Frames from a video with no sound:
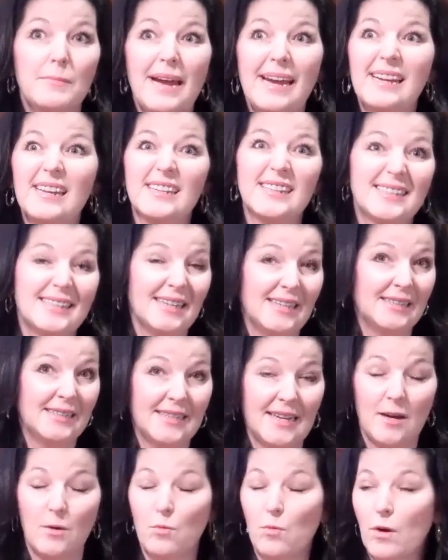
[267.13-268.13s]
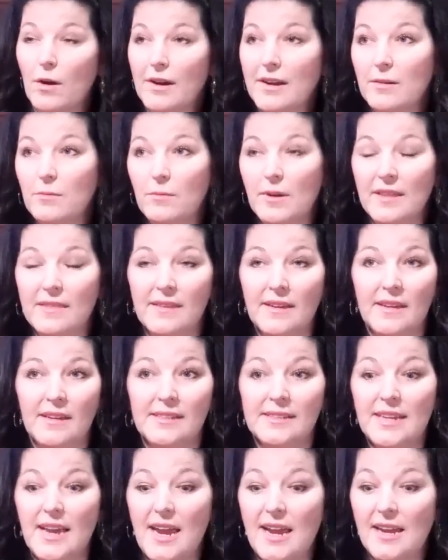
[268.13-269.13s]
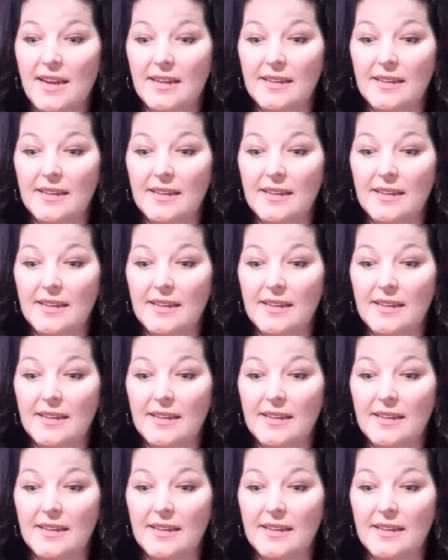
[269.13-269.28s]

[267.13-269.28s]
mainly sitting sitting down working with it.